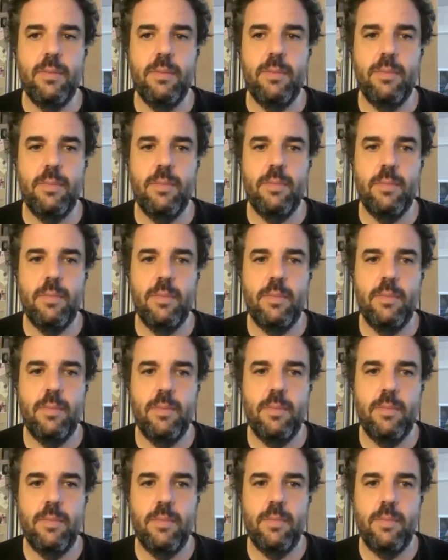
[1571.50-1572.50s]

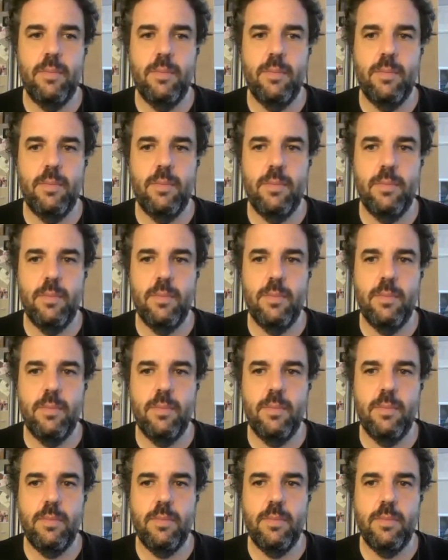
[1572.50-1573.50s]

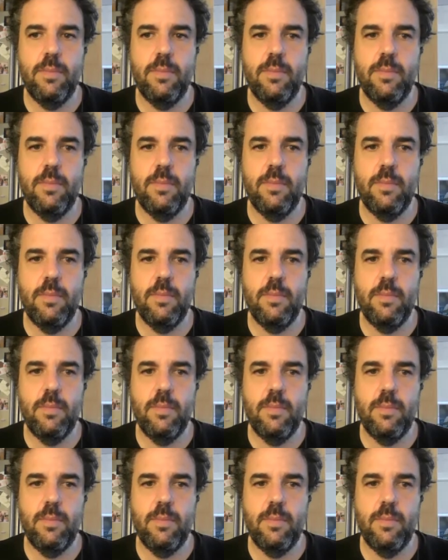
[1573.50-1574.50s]

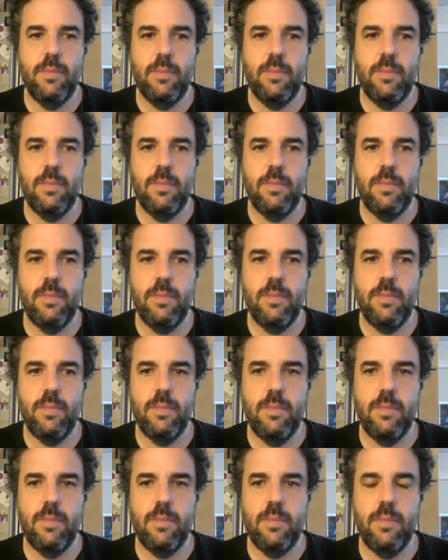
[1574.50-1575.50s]

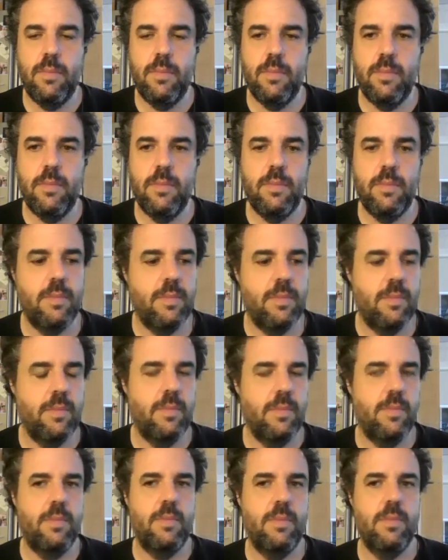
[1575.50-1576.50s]

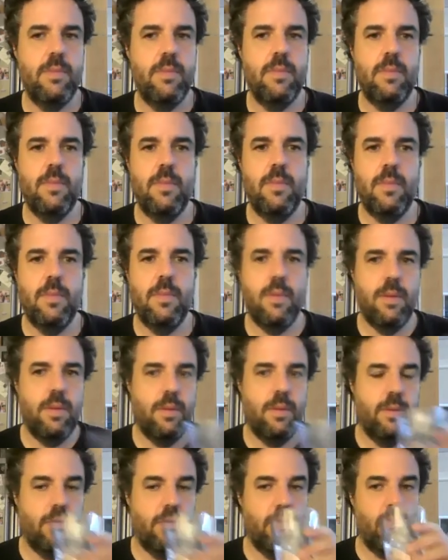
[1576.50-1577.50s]

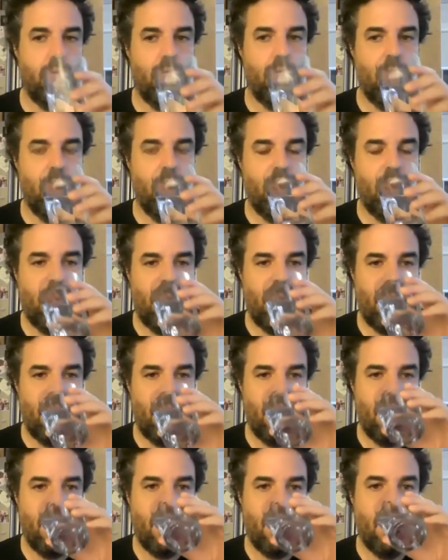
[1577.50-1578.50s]

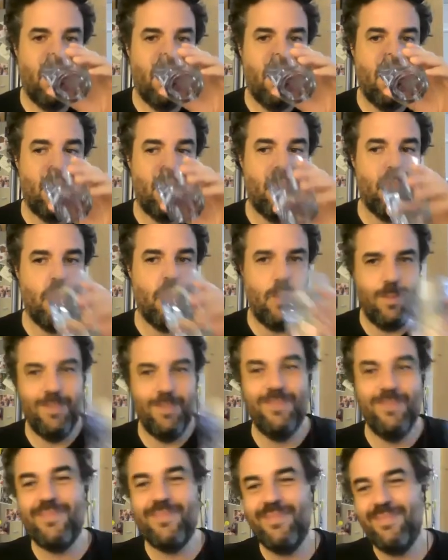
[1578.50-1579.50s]
The person shown says nothing.